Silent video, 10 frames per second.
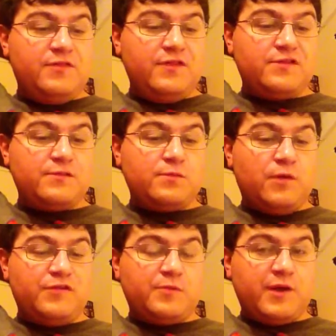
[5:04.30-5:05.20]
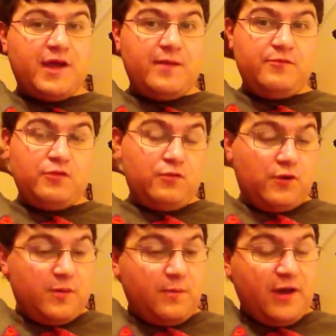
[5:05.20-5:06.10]
this once per game rule,
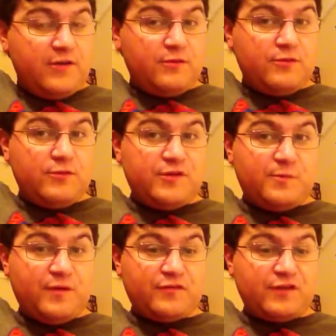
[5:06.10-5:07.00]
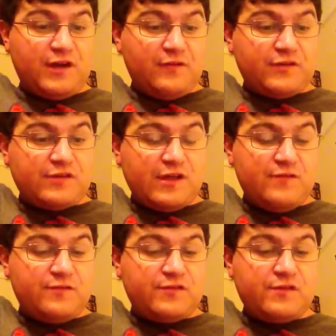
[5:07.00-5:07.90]
combined with all its buffs to cover
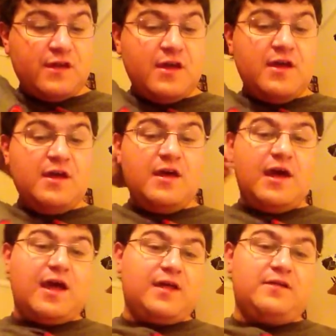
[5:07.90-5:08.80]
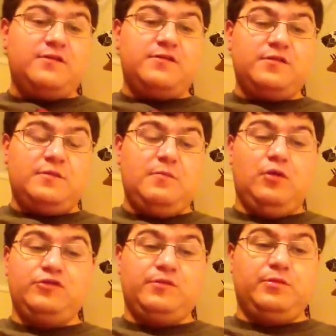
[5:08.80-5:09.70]
saves, and its
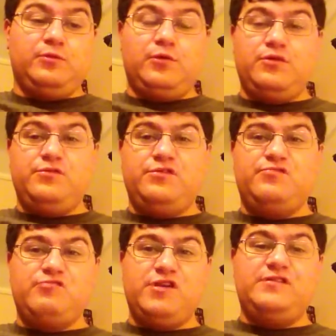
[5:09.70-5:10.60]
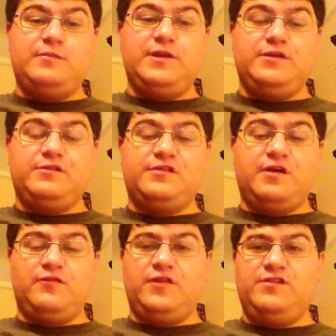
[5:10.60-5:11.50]
multiple wounds, reasonably good
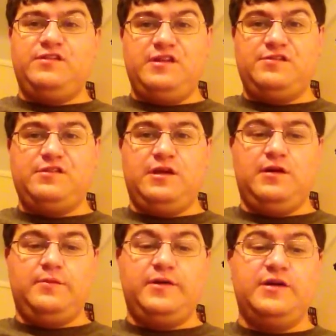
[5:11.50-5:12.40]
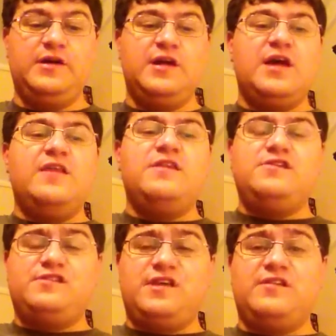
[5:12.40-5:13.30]
toughness, decent armour,
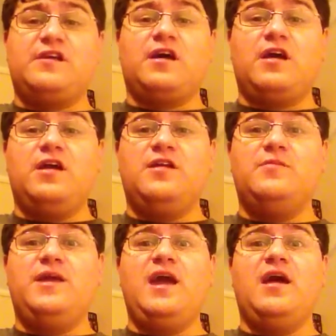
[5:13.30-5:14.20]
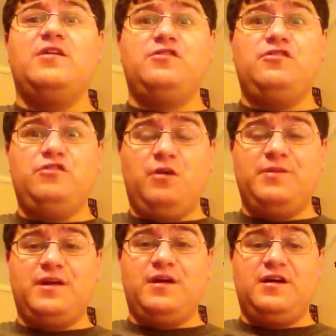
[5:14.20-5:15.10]
these things are going to be a job
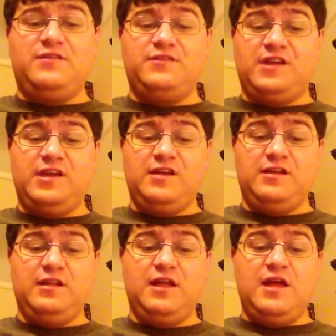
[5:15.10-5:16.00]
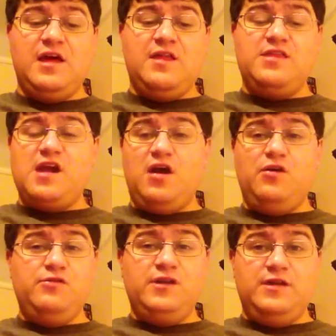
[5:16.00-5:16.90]
and a half to kill. The
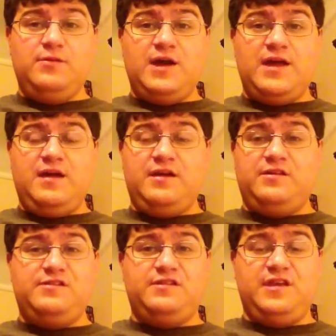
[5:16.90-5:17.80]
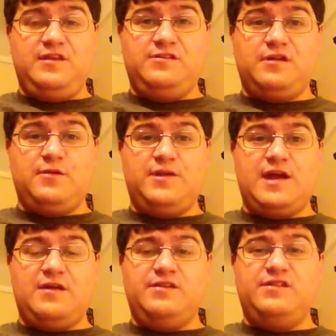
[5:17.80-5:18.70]
only way I can see these going
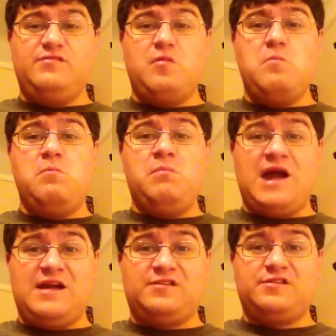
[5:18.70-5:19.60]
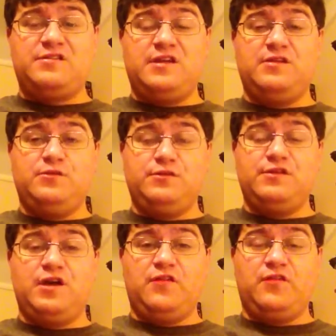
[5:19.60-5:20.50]
down is either massed ignores
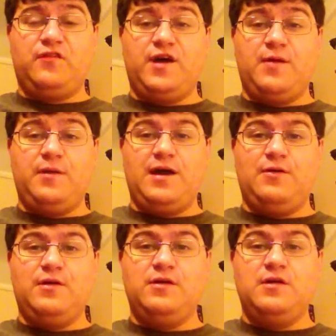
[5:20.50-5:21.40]
cover firepower,